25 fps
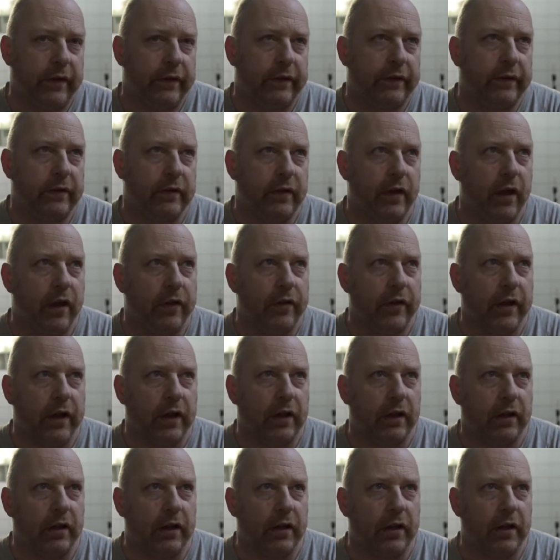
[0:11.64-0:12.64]
is, I
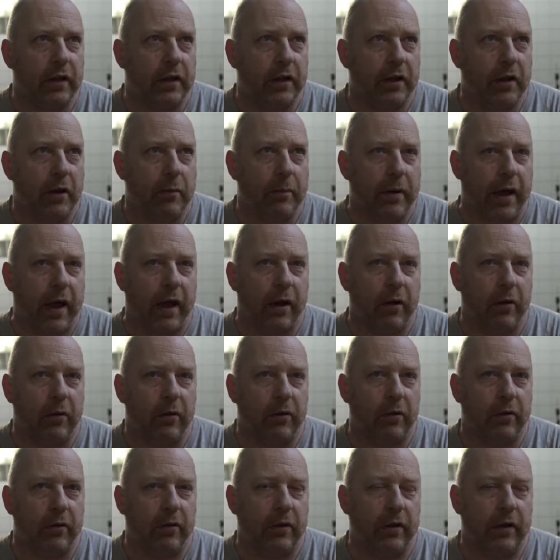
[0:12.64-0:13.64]
think,
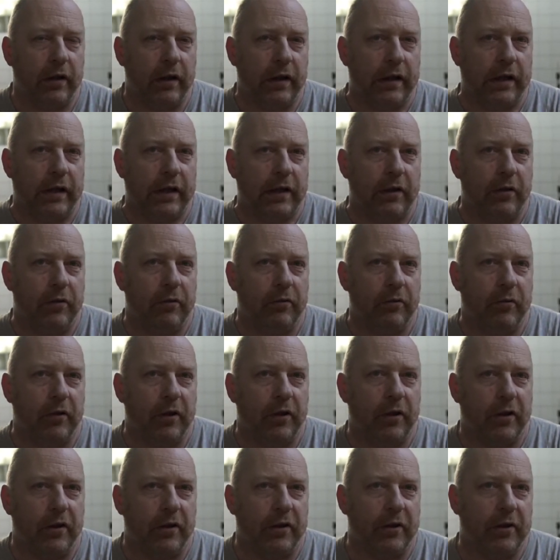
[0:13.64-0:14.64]
about
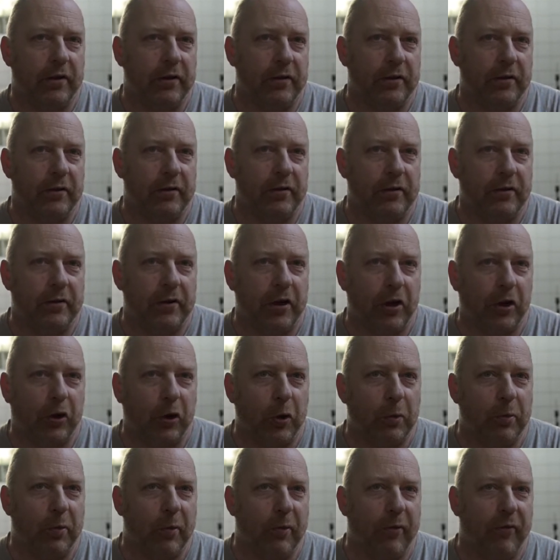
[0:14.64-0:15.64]
a
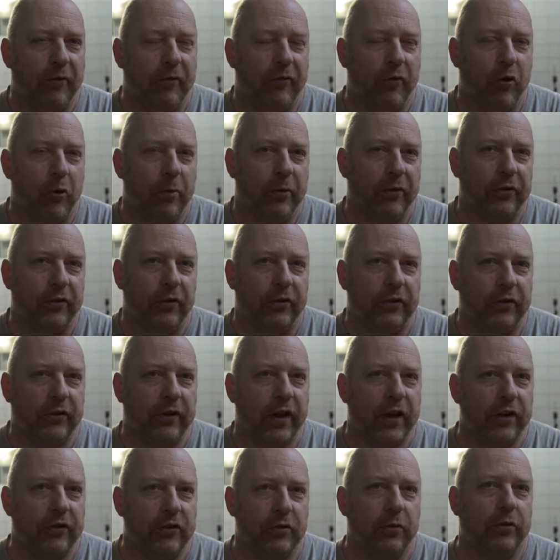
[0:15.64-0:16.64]
group of performers on
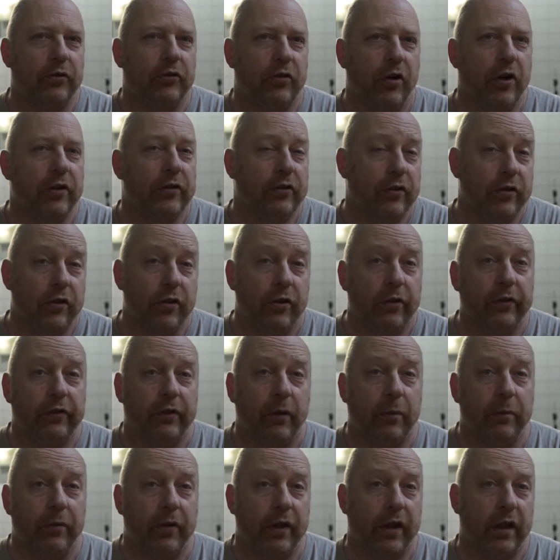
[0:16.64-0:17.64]
stage who are trying to do
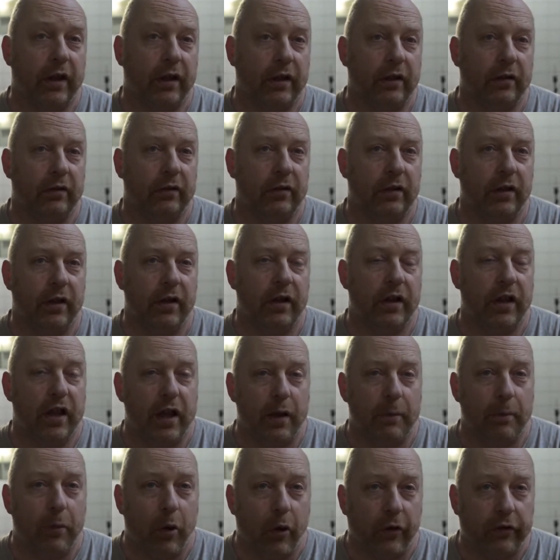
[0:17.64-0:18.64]
something
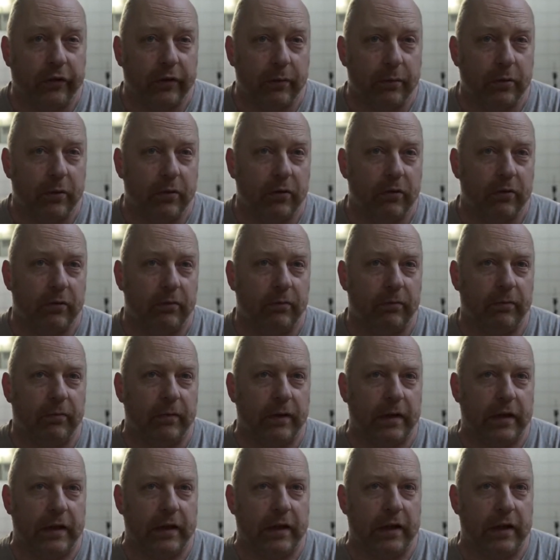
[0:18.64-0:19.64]
impossible.
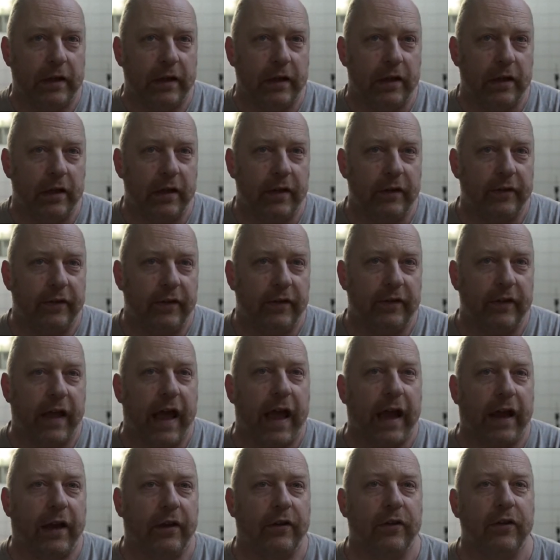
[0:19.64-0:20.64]
It's this
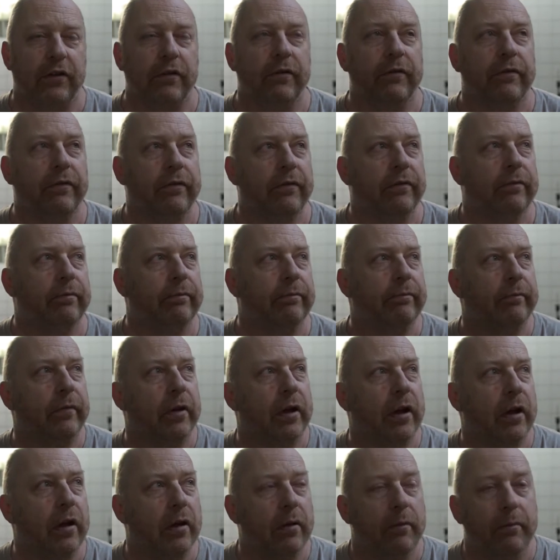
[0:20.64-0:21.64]
act of
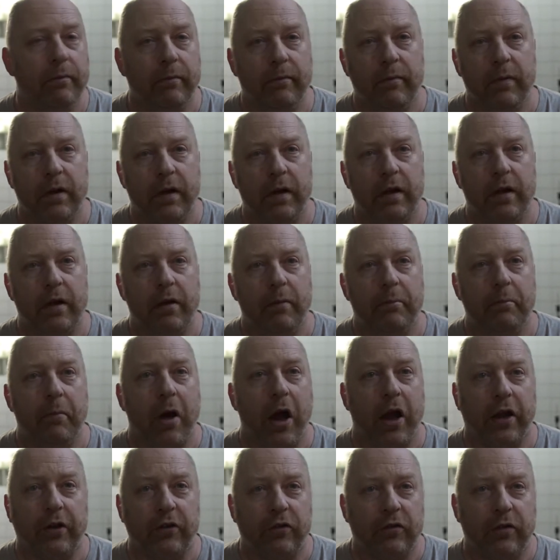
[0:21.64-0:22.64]

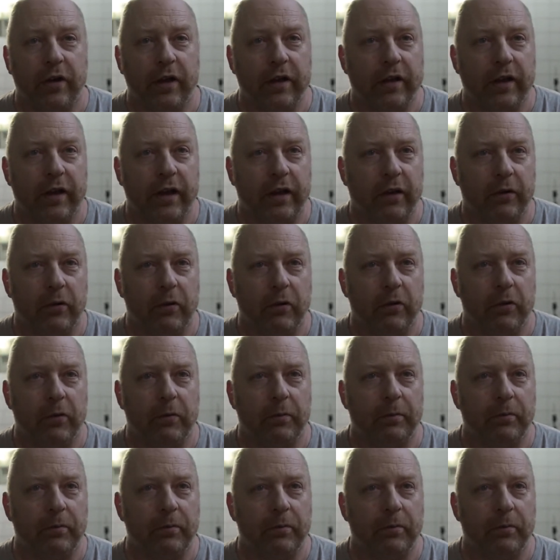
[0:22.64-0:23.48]
mind reading or